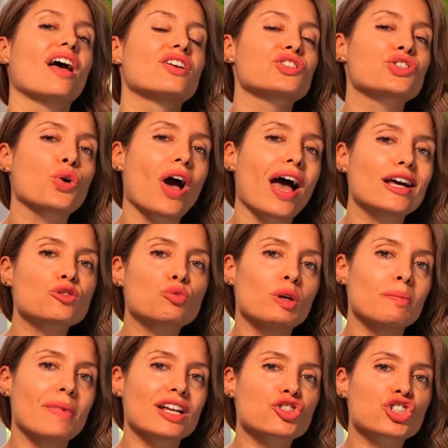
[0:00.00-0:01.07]
So as we
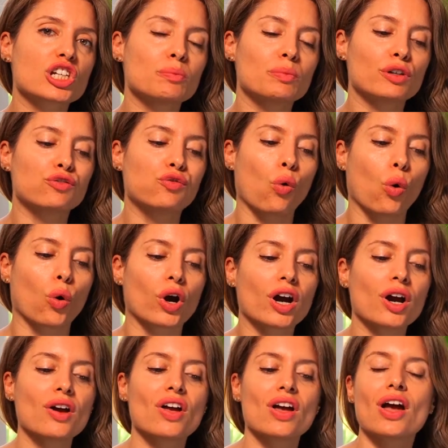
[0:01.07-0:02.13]
mentioned
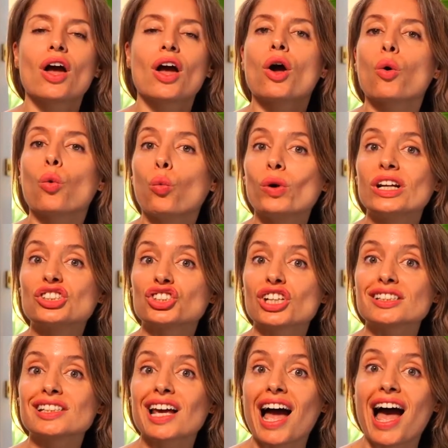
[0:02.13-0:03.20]
before, we
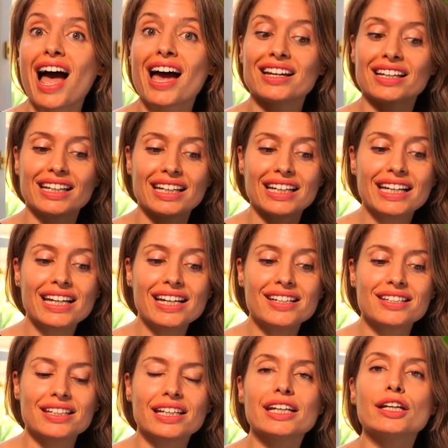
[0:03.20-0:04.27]
just add
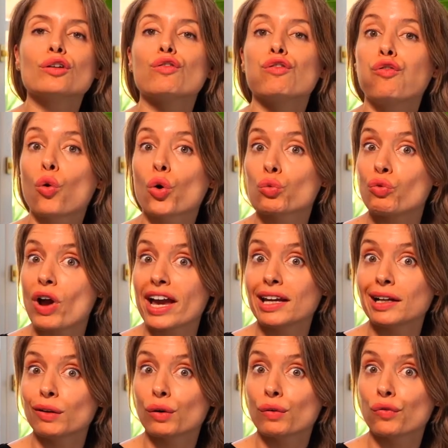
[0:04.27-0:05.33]
ed for
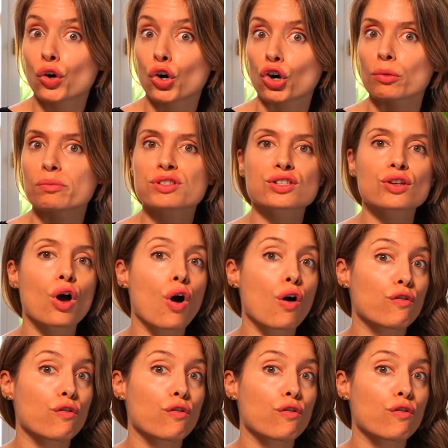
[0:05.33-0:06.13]
regular verbs.